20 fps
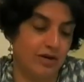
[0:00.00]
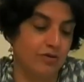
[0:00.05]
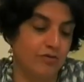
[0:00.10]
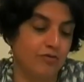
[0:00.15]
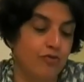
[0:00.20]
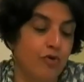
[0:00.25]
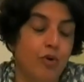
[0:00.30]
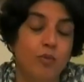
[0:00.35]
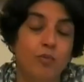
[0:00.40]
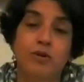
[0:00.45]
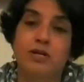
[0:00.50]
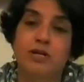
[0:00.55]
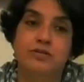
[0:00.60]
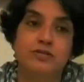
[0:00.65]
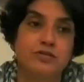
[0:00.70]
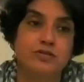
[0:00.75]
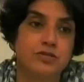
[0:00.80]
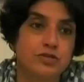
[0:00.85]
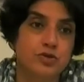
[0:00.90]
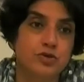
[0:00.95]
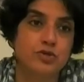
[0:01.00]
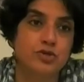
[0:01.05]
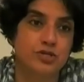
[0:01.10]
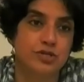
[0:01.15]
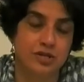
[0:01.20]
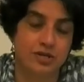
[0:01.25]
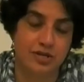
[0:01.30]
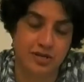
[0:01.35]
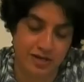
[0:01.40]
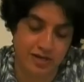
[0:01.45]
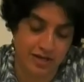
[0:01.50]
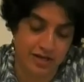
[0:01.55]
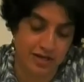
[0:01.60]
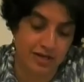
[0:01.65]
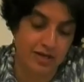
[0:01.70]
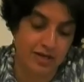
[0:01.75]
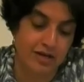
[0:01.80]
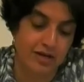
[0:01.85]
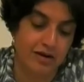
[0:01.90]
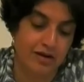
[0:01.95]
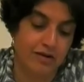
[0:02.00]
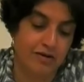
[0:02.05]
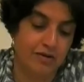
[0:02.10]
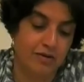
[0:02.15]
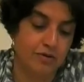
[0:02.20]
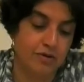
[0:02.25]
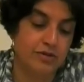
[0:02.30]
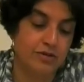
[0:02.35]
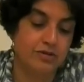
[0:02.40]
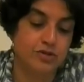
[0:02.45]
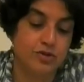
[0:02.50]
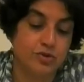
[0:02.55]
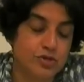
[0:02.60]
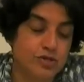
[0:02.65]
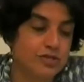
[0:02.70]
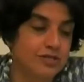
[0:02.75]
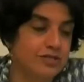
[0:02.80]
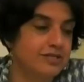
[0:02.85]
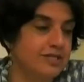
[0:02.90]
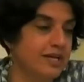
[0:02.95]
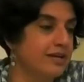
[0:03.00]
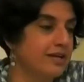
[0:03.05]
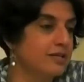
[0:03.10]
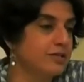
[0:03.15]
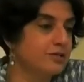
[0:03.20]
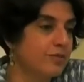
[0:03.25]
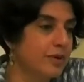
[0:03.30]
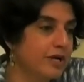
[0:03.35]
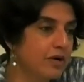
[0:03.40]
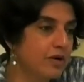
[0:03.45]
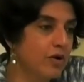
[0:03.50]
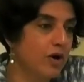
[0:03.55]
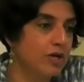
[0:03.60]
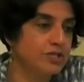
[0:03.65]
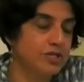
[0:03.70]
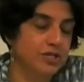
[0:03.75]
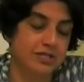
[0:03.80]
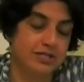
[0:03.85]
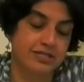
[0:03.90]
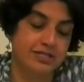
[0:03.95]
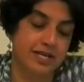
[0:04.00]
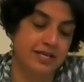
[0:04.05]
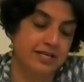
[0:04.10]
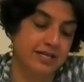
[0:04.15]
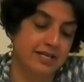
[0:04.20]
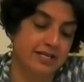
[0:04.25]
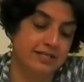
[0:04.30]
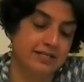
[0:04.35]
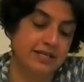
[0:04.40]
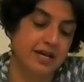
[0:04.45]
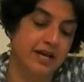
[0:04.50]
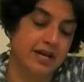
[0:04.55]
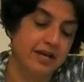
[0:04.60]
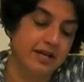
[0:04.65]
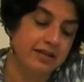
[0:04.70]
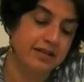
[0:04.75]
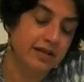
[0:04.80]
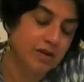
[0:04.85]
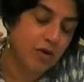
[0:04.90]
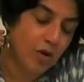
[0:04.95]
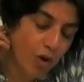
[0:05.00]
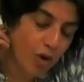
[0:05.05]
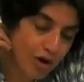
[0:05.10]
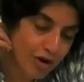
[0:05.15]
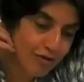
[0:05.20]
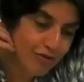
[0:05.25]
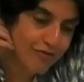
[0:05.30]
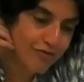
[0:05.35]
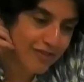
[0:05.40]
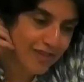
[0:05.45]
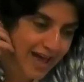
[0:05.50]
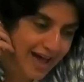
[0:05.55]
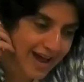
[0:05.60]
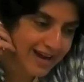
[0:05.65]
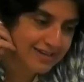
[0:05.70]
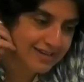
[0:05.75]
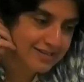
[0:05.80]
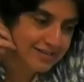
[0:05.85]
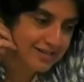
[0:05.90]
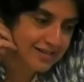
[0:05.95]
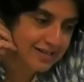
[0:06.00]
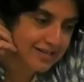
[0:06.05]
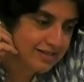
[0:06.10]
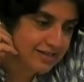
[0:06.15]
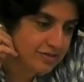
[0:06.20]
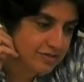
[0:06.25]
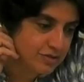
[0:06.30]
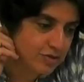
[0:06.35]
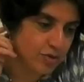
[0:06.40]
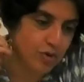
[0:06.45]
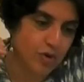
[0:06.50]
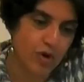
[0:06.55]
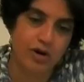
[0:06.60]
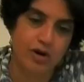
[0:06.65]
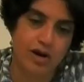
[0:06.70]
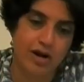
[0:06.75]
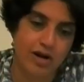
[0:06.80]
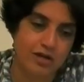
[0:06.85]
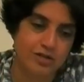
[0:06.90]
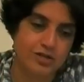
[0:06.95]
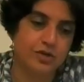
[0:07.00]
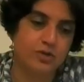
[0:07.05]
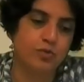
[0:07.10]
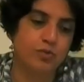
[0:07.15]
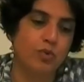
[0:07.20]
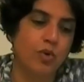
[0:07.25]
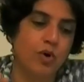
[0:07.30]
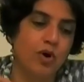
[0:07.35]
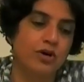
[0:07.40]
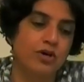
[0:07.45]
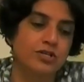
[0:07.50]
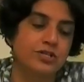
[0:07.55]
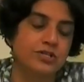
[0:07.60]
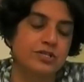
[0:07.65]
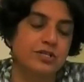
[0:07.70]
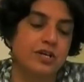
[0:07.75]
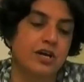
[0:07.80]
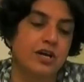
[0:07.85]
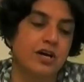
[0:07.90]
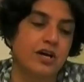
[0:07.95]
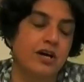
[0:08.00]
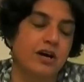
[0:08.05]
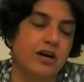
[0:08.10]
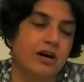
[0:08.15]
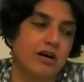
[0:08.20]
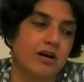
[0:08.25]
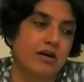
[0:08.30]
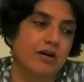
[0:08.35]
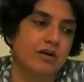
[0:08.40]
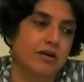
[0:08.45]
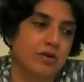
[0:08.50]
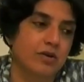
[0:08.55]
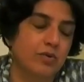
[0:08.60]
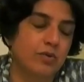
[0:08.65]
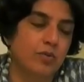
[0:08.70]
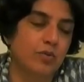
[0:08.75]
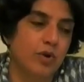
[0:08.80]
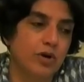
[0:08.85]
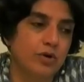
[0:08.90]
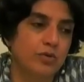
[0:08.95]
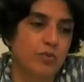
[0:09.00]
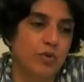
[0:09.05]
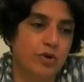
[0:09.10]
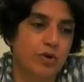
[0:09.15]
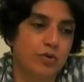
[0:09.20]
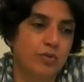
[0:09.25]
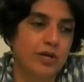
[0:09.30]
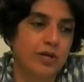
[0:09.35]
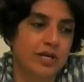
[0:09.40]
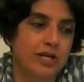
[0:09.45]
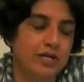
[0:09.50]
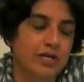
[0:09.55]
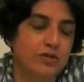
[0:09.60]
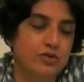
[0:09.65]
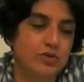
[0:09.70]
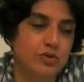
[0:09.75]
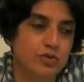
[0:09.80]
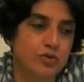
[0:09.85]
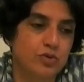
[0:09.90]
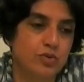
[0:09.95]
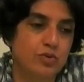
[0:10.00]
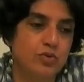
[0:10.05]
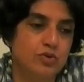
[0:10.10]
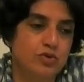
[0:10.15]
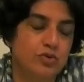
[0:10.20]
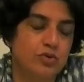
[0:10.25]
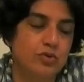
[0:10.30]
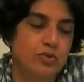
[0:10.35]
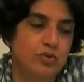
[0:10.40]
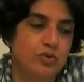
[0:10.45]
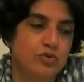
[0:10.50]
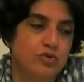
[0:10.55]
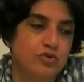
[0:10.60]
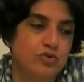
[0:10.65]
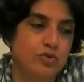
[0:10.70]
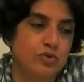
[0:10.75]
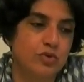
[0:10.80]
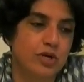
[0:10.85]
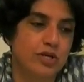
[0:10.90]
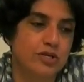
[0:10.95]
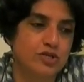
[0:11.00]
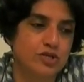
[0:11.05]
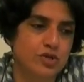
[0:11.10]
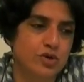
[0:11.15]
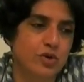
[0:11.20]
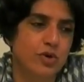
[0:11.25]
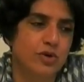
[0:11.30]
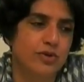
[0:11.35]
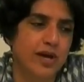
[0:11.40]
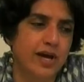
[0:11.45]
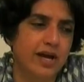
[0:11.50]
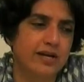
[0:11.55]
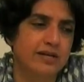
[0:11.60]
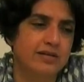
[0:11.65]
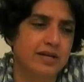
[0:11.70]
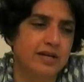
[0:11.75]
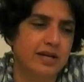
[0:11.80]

formal institutional settings, pedagogical settings. That all of that, so-called culture wars, what do we need to do to ensure that